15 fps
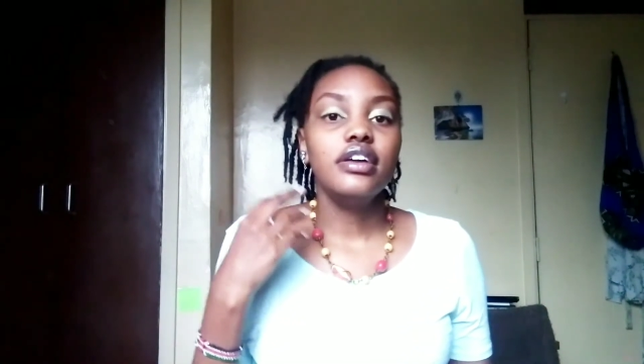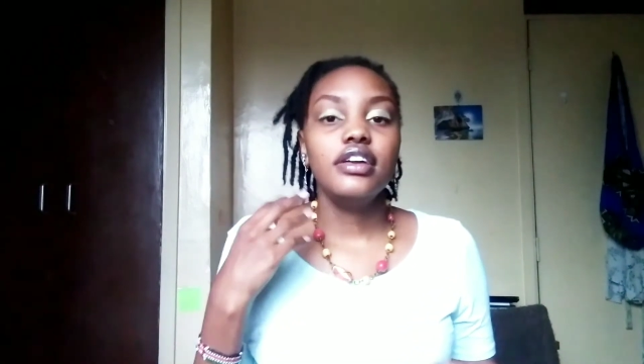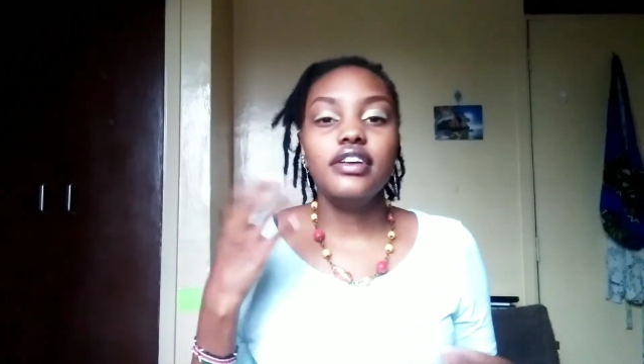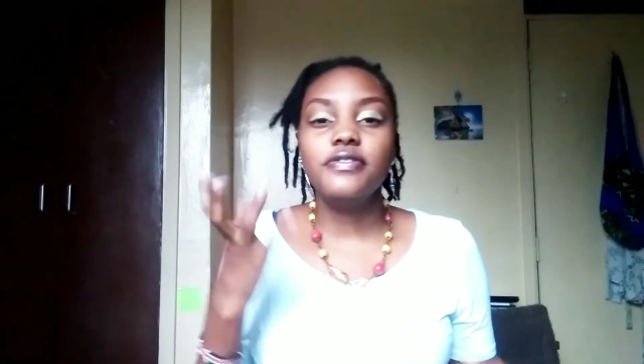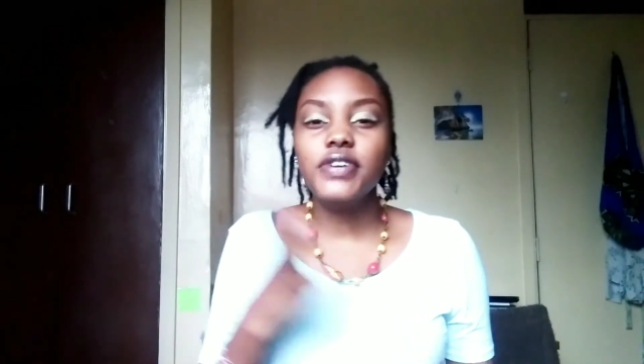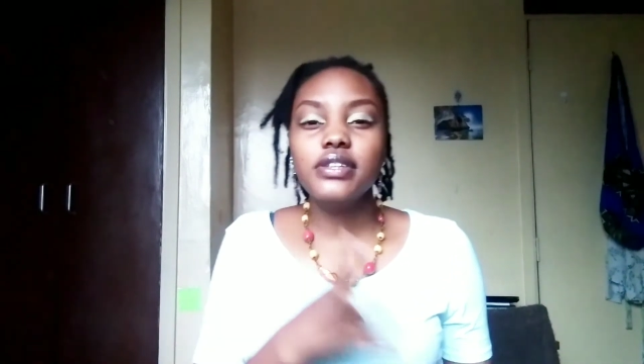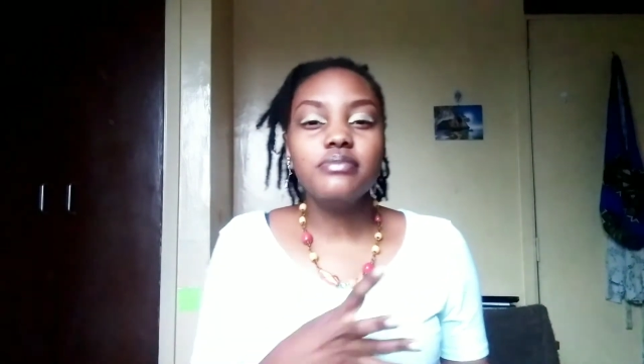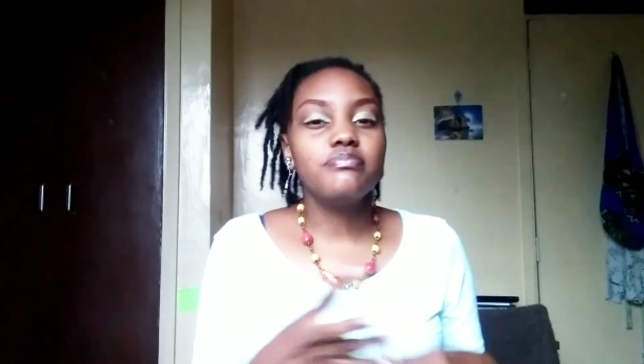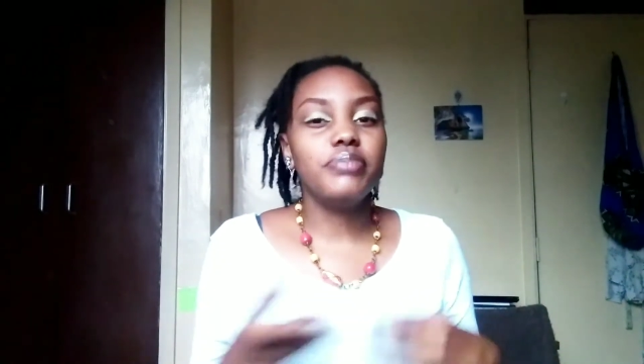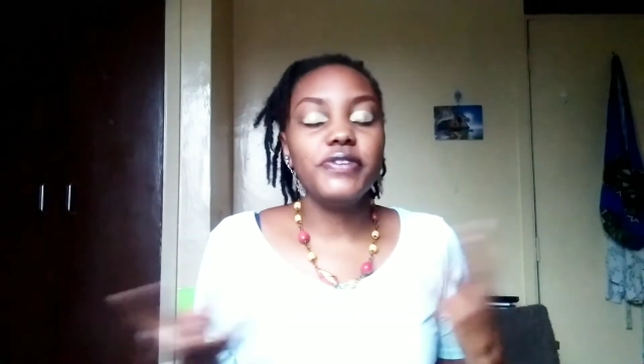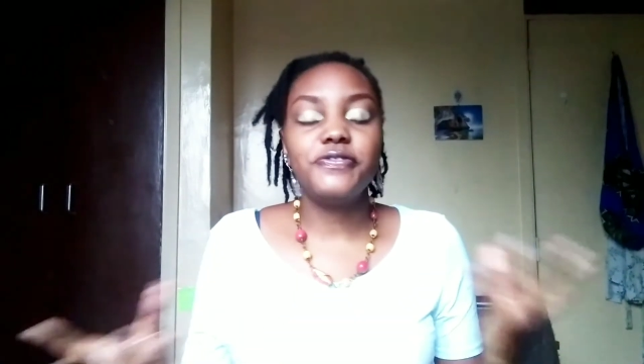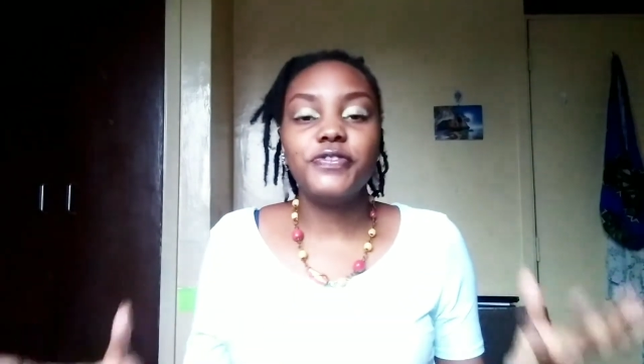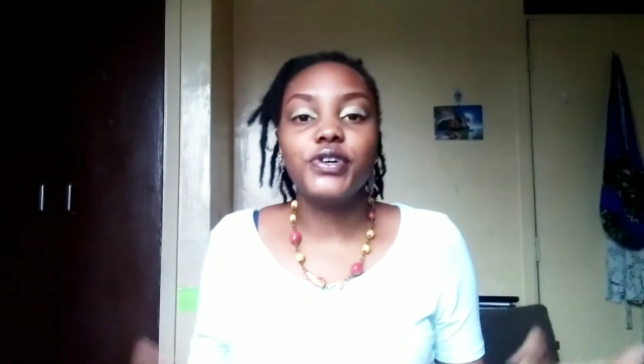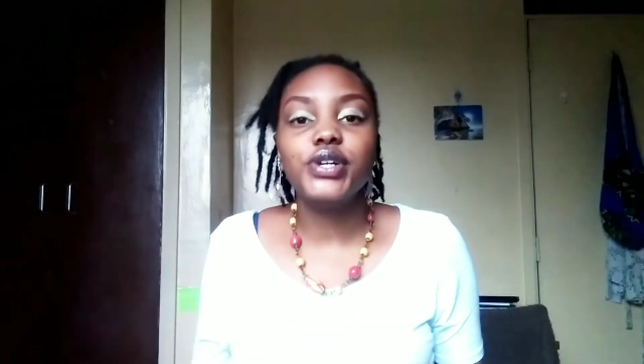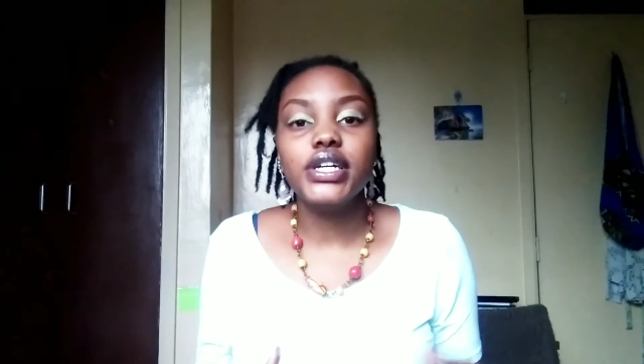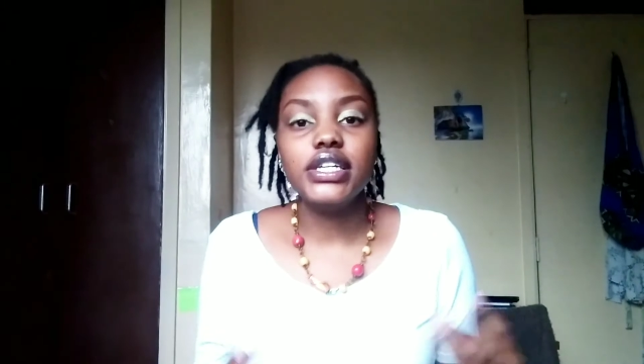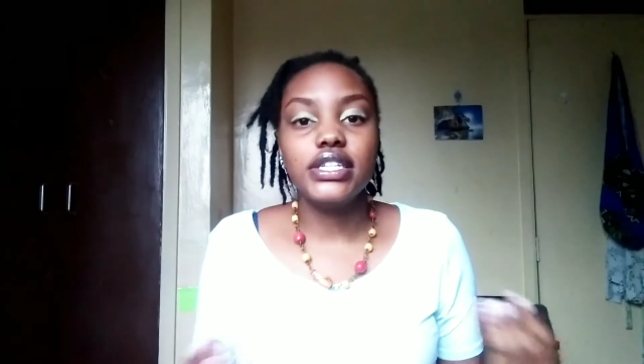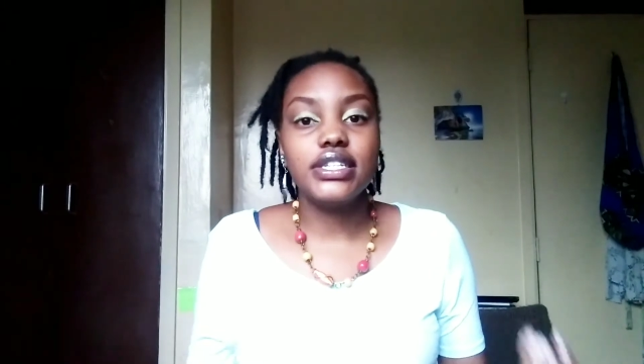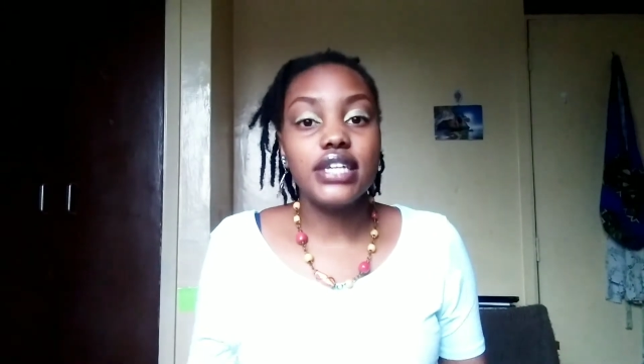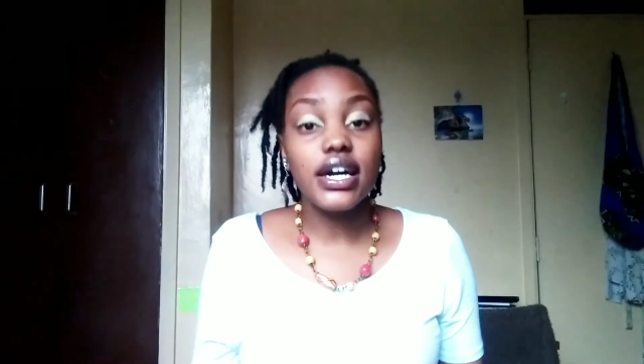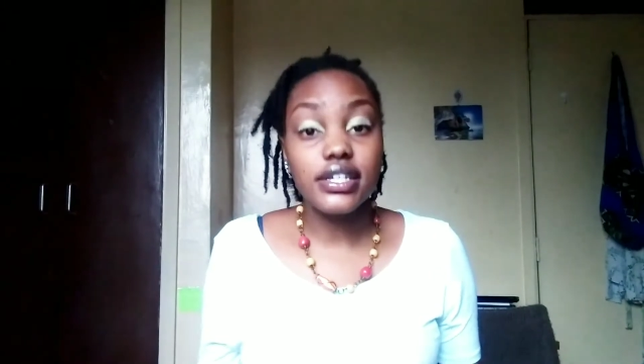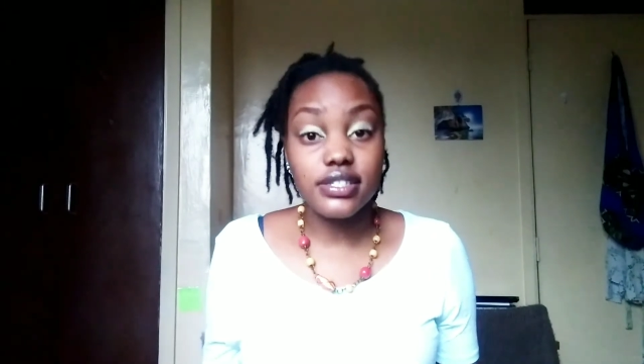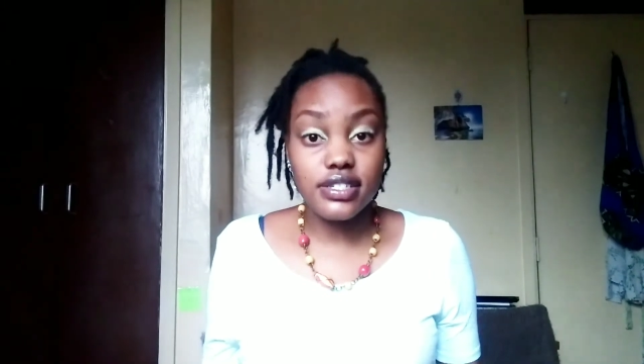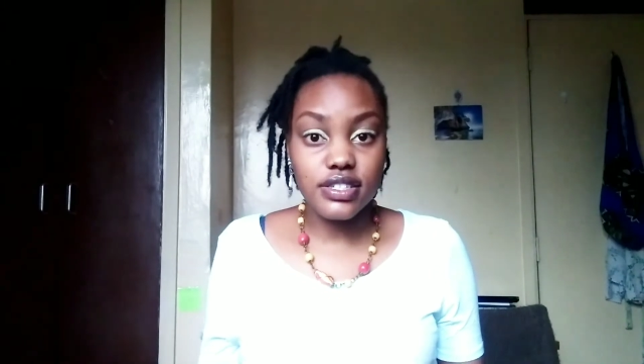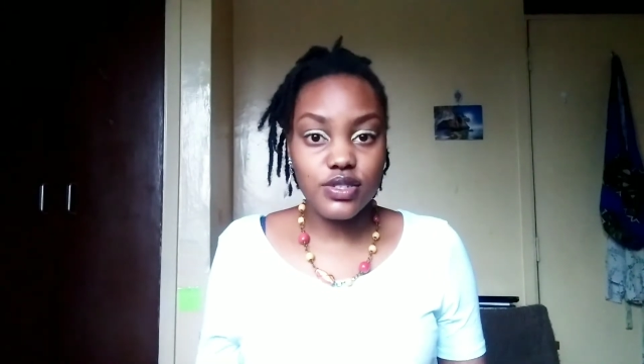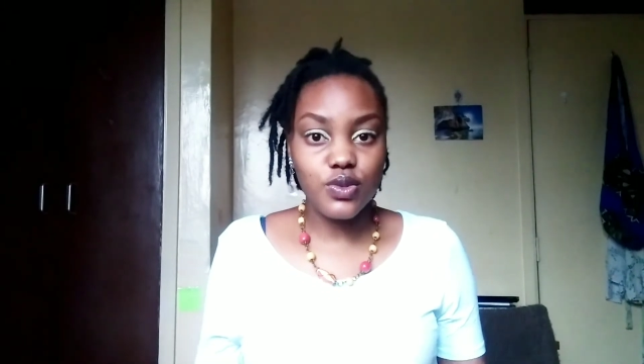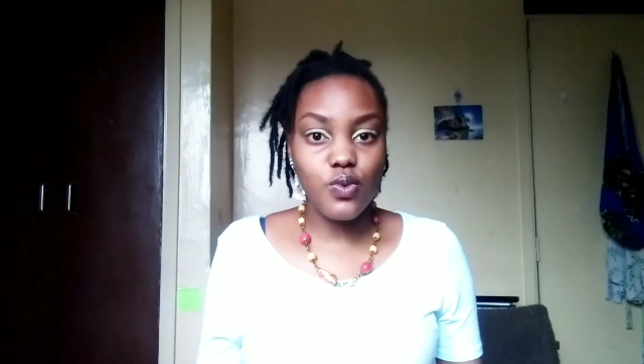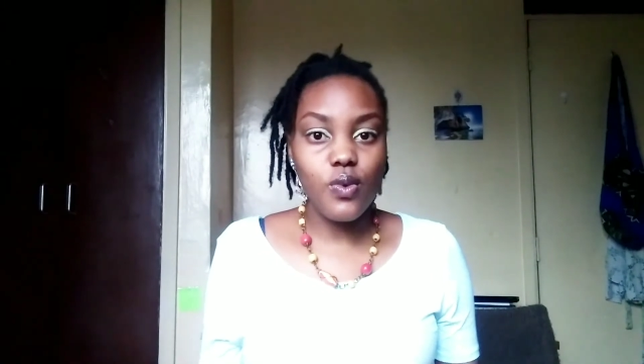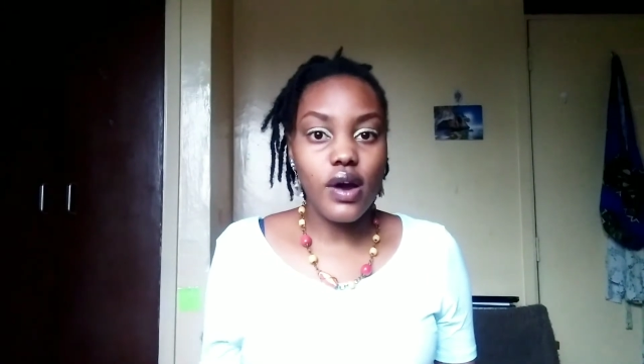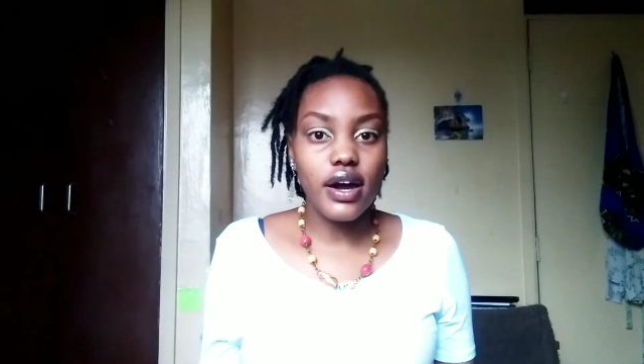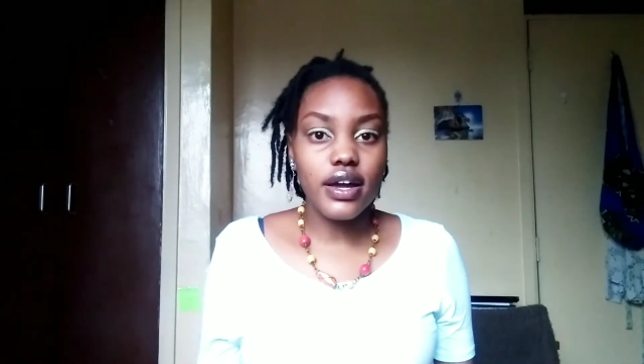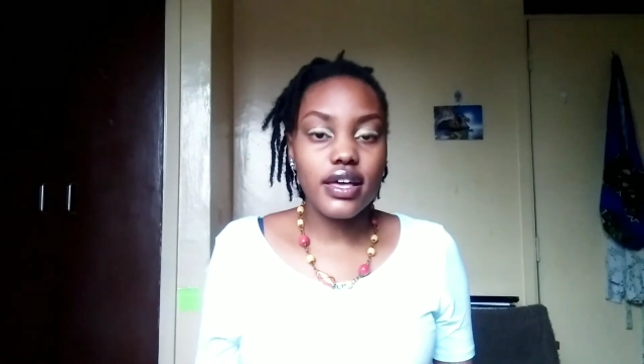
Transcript: even before it does its work.